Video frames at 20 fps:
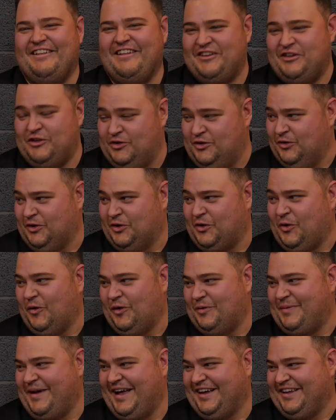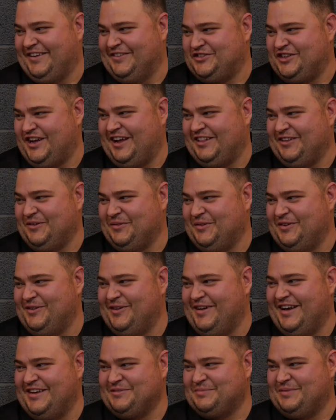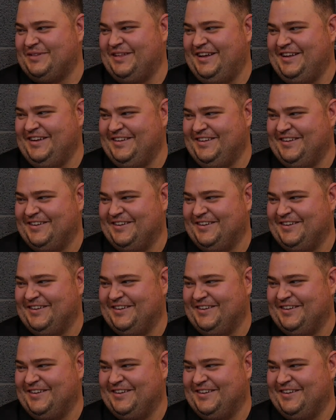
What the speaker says: Did you know the quarterback of Chandler when you guys played?